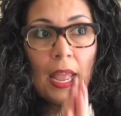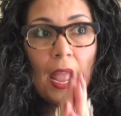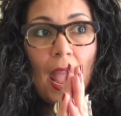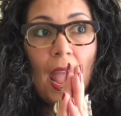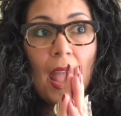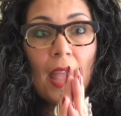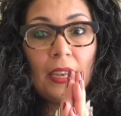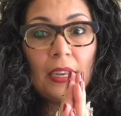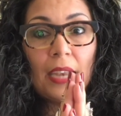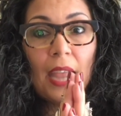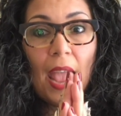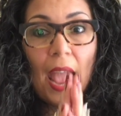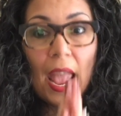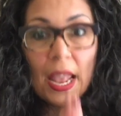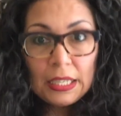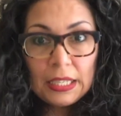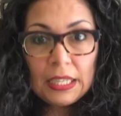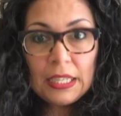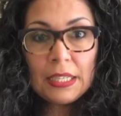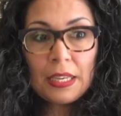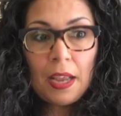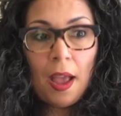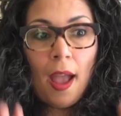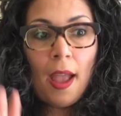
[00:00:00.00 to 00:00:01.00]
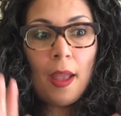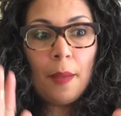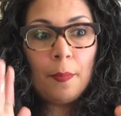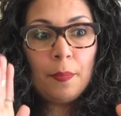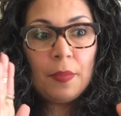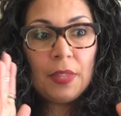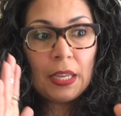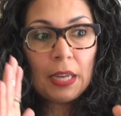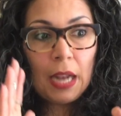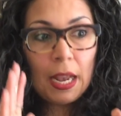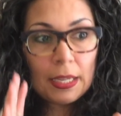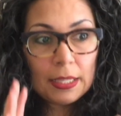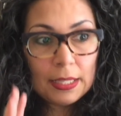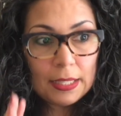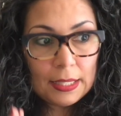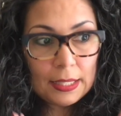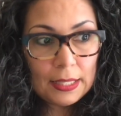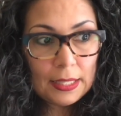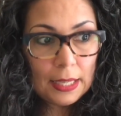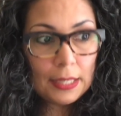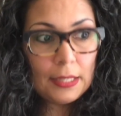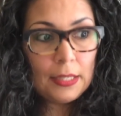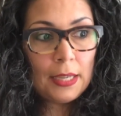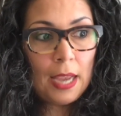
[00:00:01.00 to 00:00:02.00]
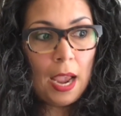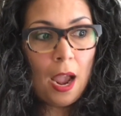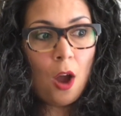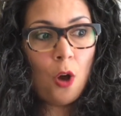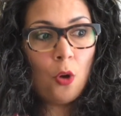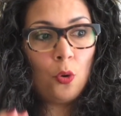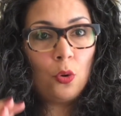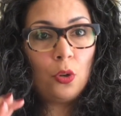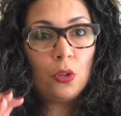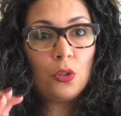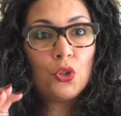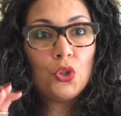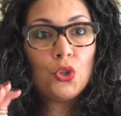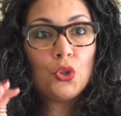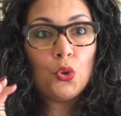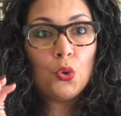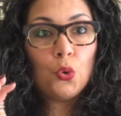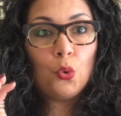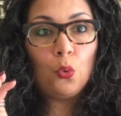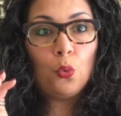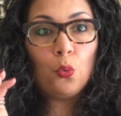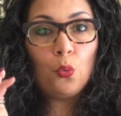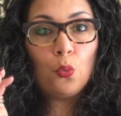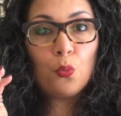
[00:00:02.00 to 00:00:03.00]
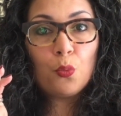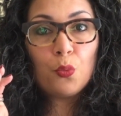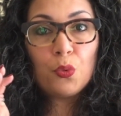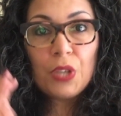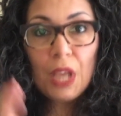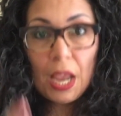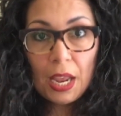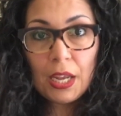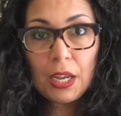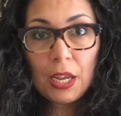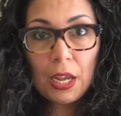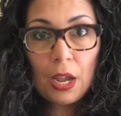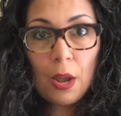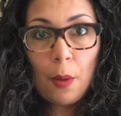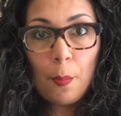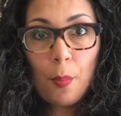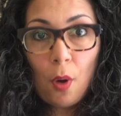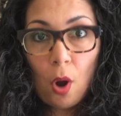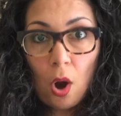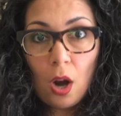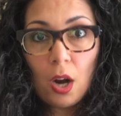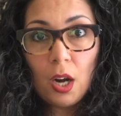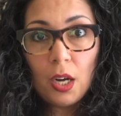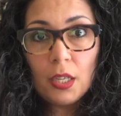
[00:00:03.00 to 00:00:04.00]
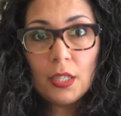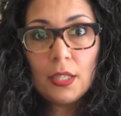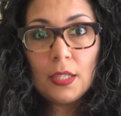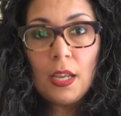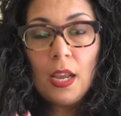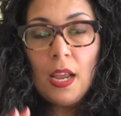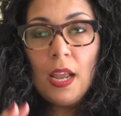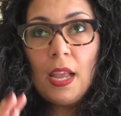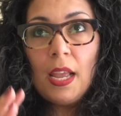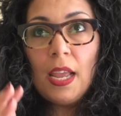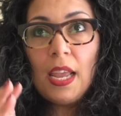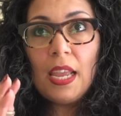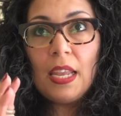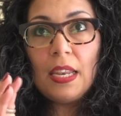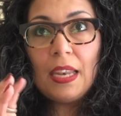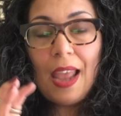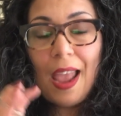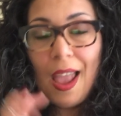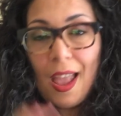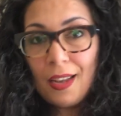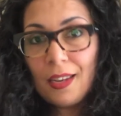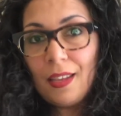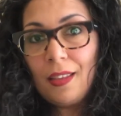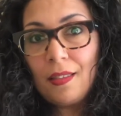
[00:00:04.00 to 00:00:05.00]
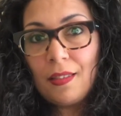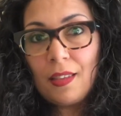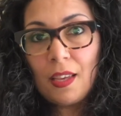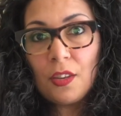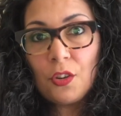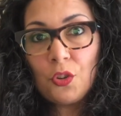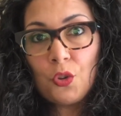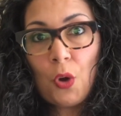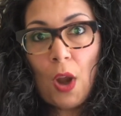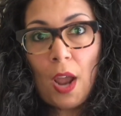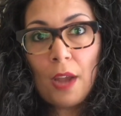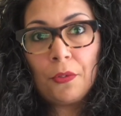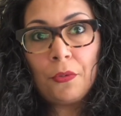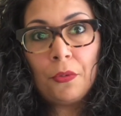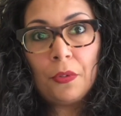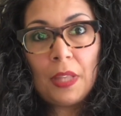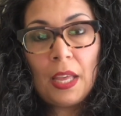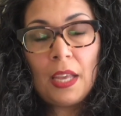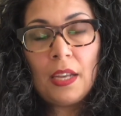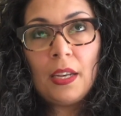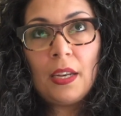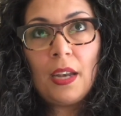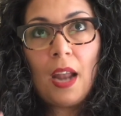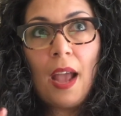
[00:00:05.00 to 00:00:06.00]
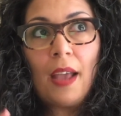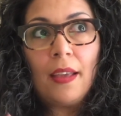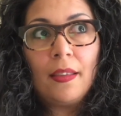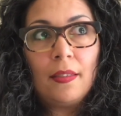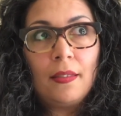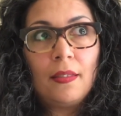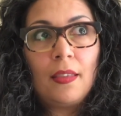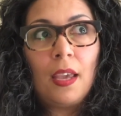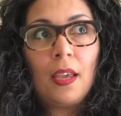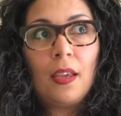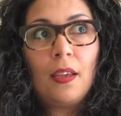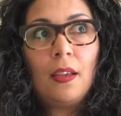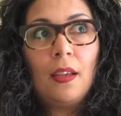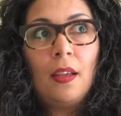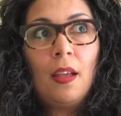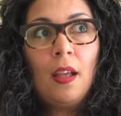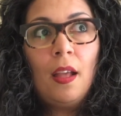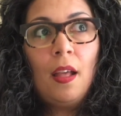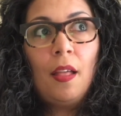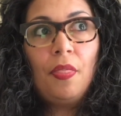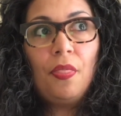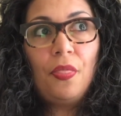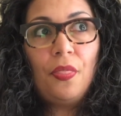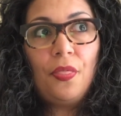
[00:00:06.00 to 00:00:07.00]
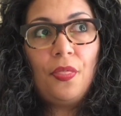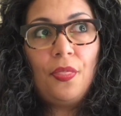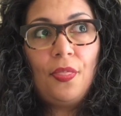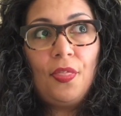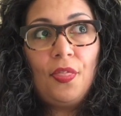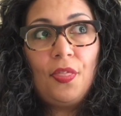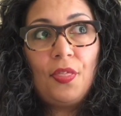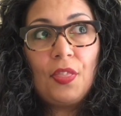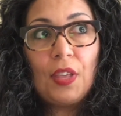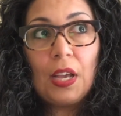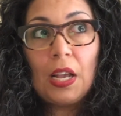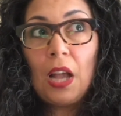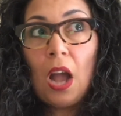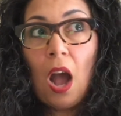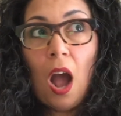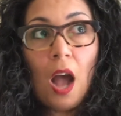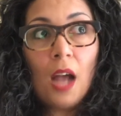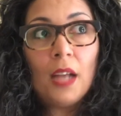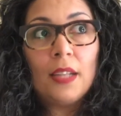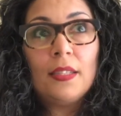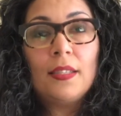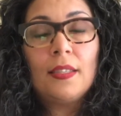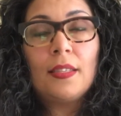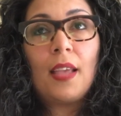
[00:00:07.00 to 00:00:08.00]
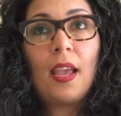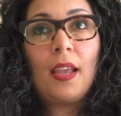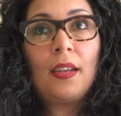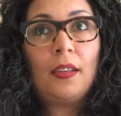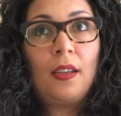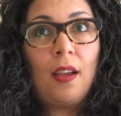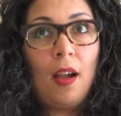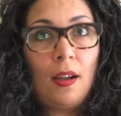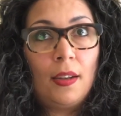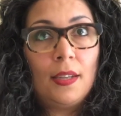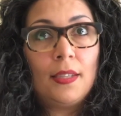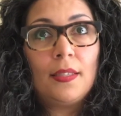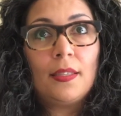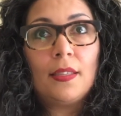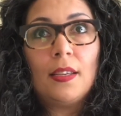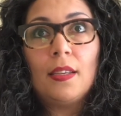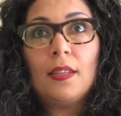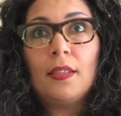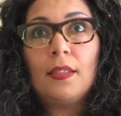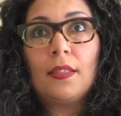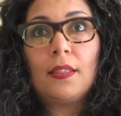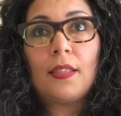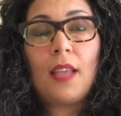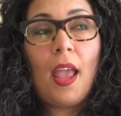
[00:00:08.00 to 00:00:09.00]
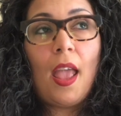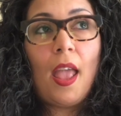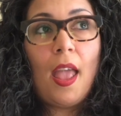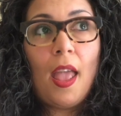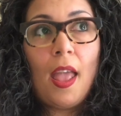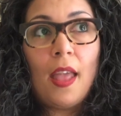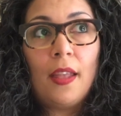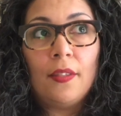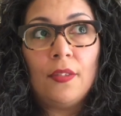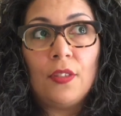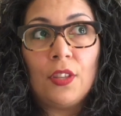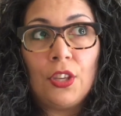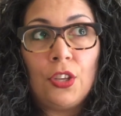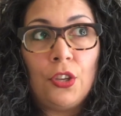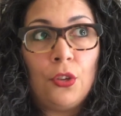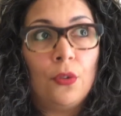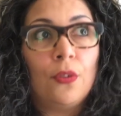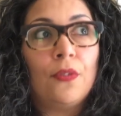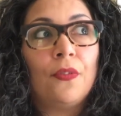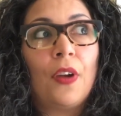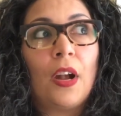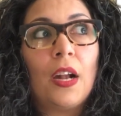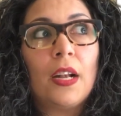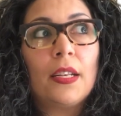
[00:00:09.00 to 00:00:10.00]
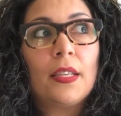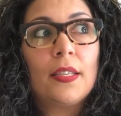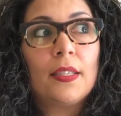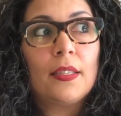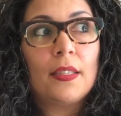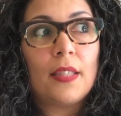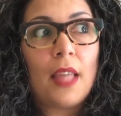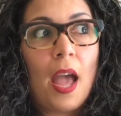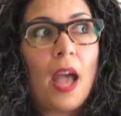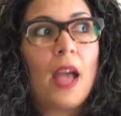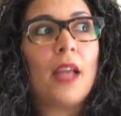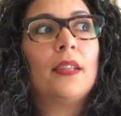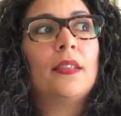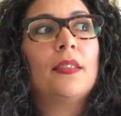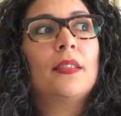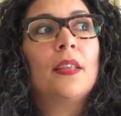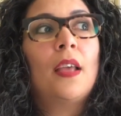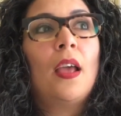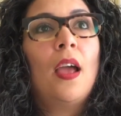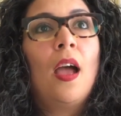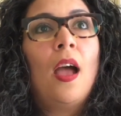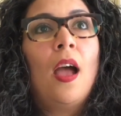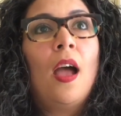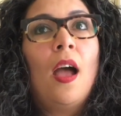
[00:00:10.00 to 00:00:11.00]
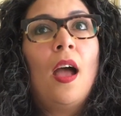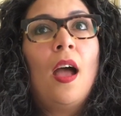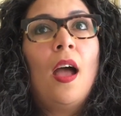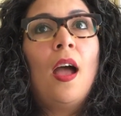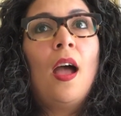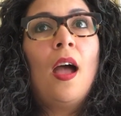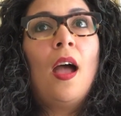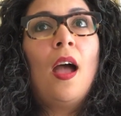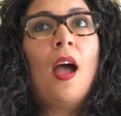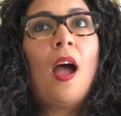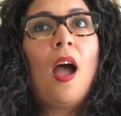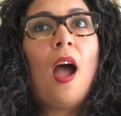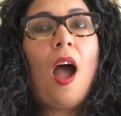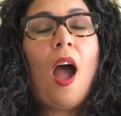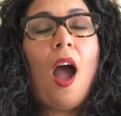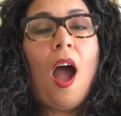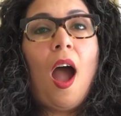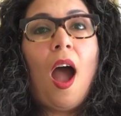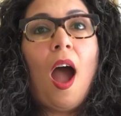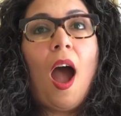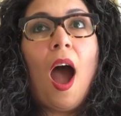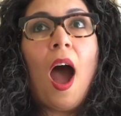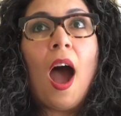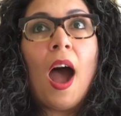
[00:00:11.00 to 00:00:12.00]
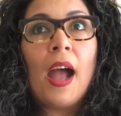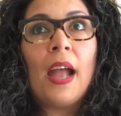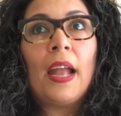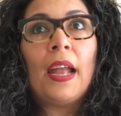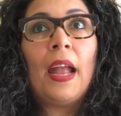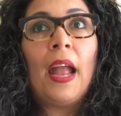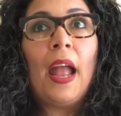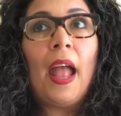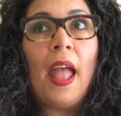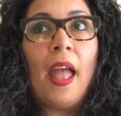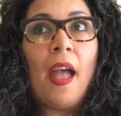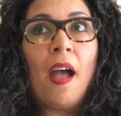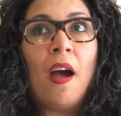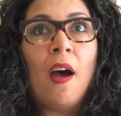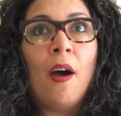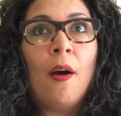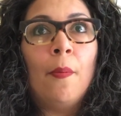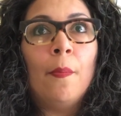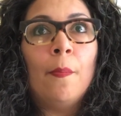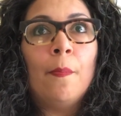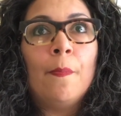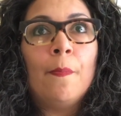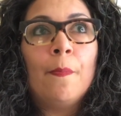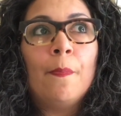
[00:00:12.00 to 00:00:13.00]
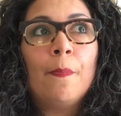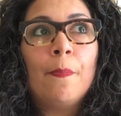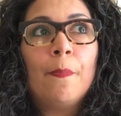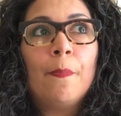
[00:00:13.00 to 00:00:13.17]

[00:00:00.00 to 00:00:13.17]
And anytime that I sit down to take part in anything drag related, I thank the gods and goddesses and the universe that I am